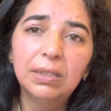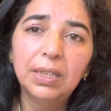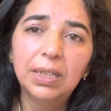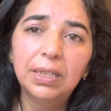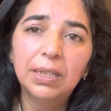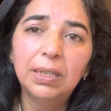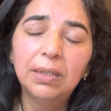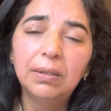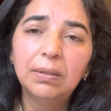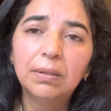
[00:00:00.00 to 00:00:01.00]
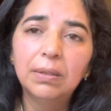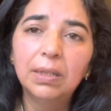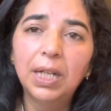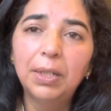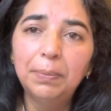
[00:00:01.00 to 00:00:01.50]
that they
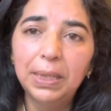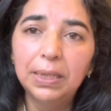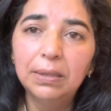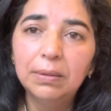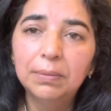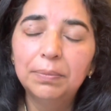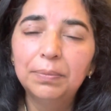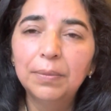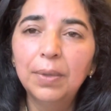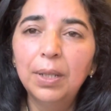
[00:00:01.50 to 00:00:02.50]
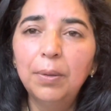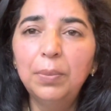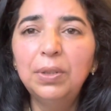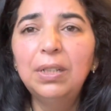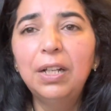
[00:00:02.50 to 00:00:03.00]
had made,
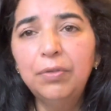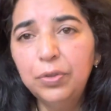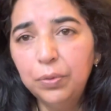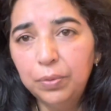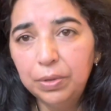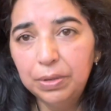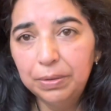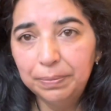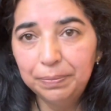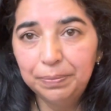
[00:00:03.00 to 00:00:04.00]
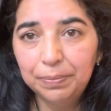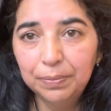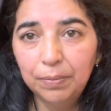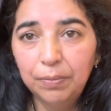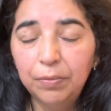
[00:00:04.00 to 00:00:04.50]
but leftovers
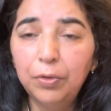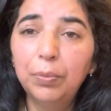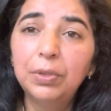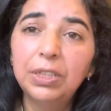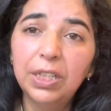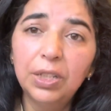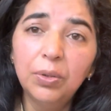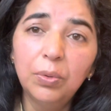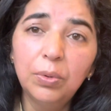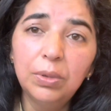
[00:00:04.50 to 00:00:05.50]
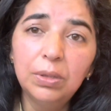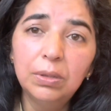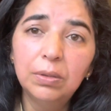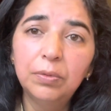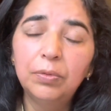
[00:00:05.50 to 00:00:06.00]
from a day old,
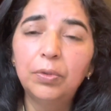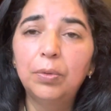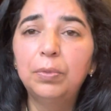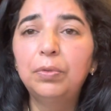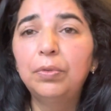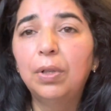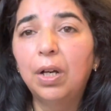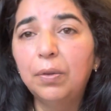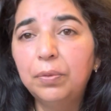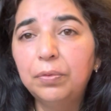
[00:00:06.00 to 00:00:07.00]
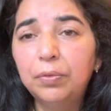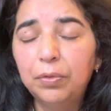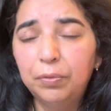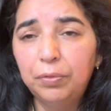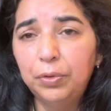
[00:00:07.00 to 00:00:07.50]
from
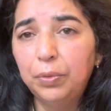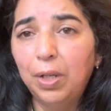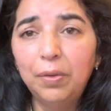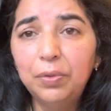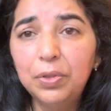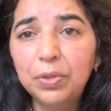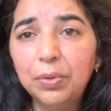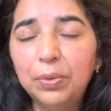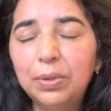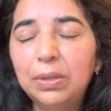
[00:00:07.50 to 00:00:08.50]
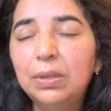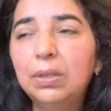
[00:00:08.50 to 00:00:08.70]
a few hours old,